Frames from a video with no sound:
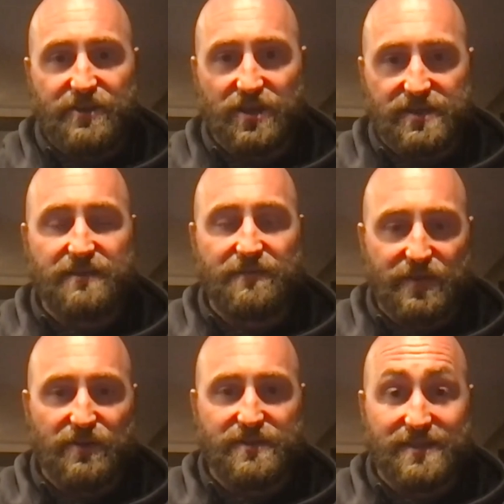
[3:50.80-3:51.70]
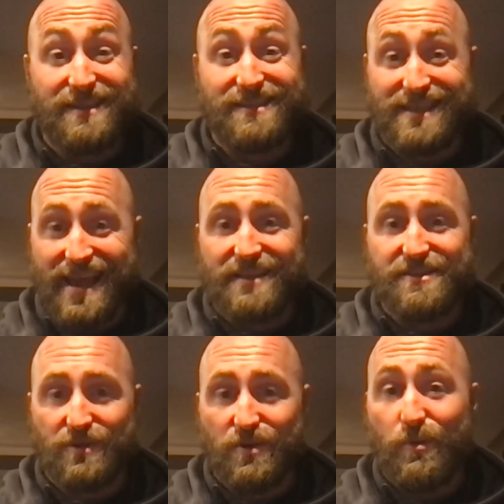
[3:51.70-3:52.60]
that Justin Fields is the
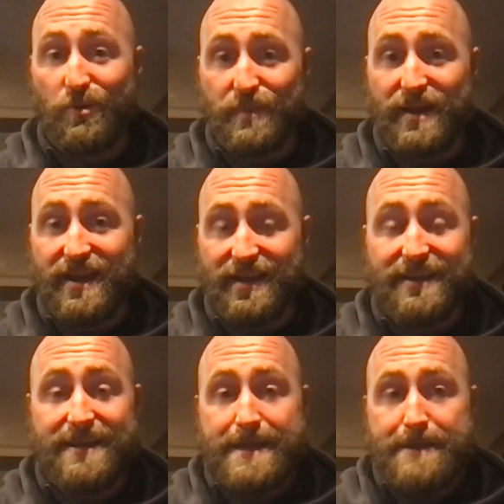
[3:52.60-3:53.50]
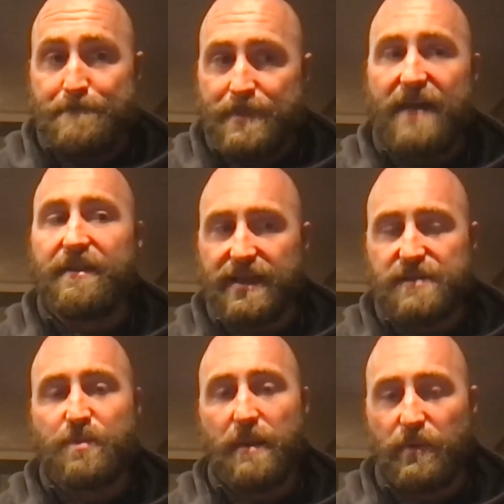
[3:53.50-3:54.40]
answer quarterback, I think
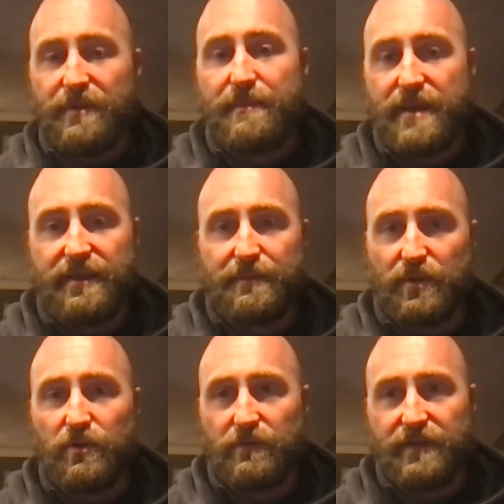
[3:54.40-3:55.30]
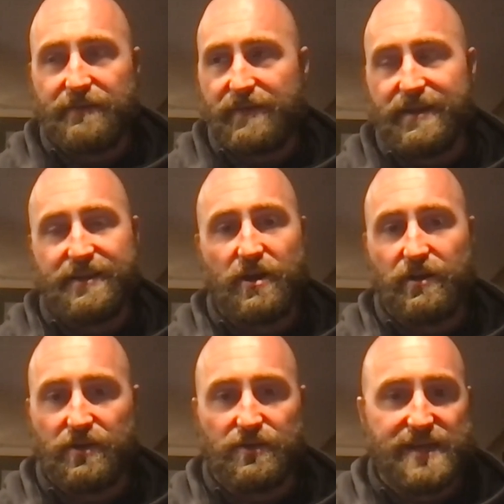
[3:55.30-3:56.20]
that's probably when they make the move. And if Andy
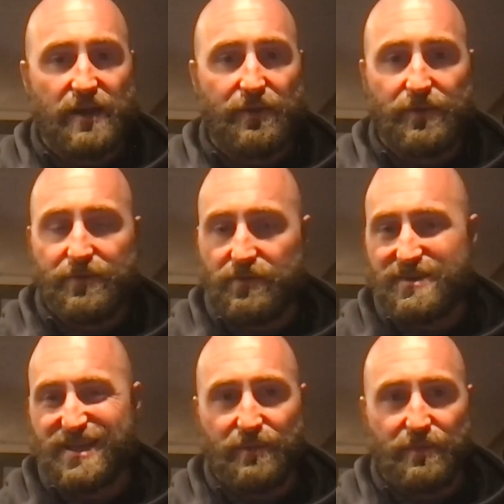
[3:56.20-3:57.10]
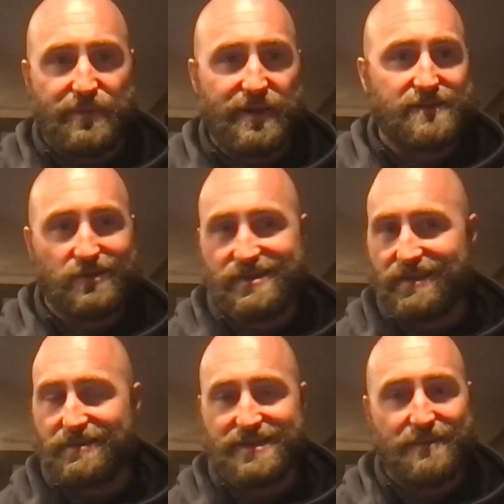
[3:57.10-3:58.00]
Dalton goes out there, throws a couple picks,
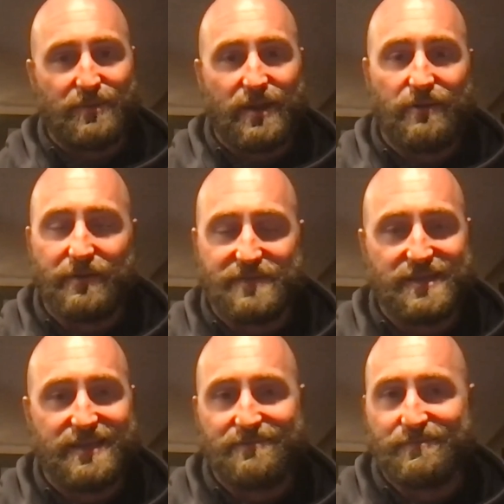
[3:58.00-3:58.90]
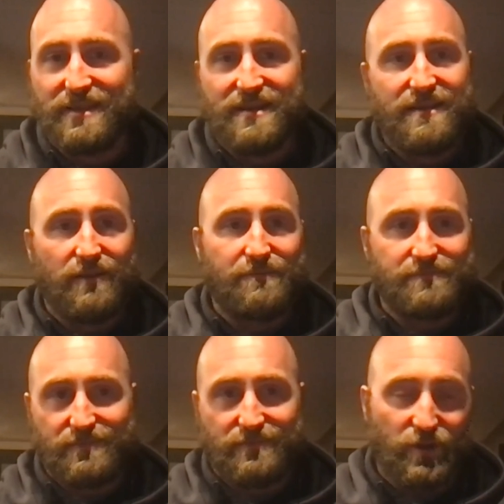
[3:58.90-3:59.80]
looks like the same player we've seen, you know,
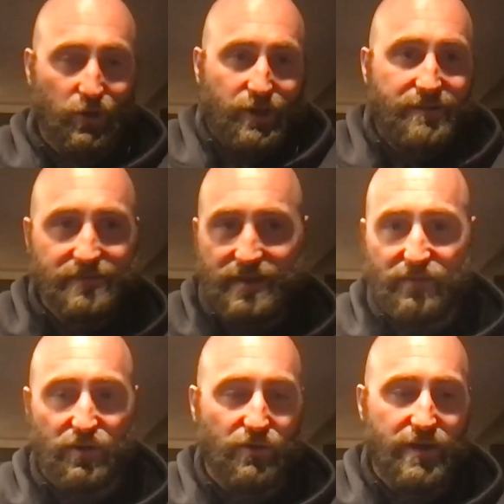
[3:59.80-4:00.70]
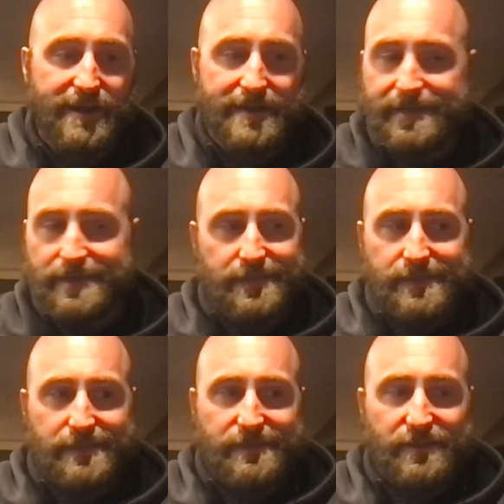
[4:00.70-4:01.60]
good, never great,
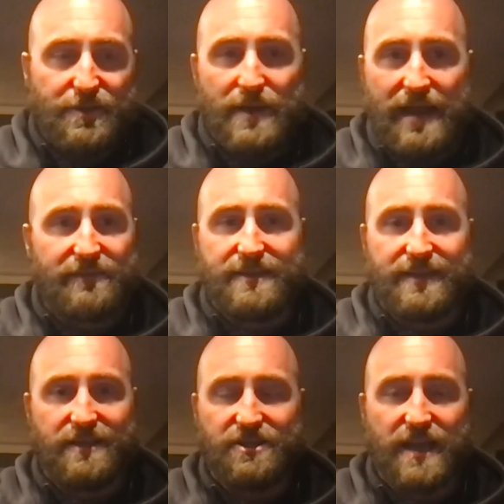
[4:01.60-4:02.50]
you have to take a